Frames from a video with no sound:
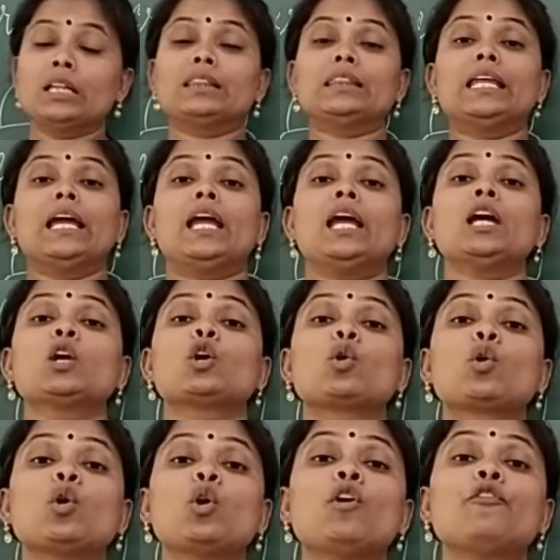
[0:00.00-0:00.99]
they
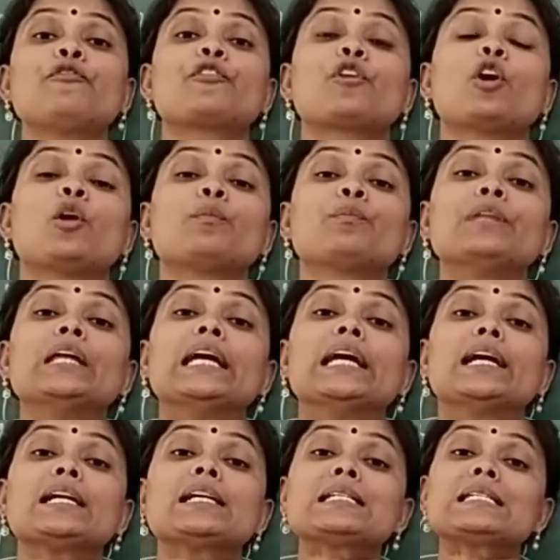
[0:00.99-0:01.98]
grow from
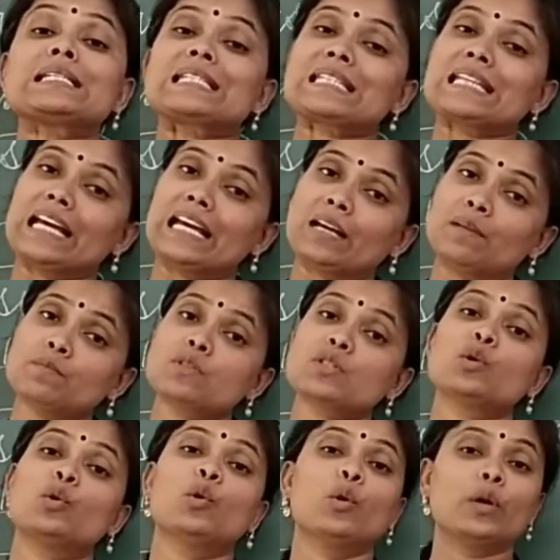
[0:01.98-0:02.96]
their stem
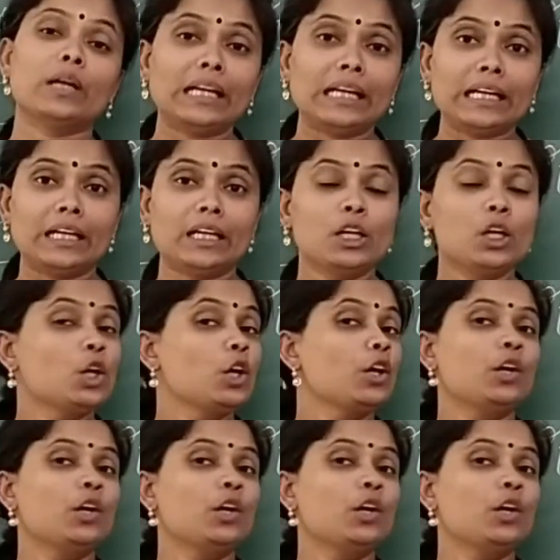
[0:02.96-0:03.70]
only.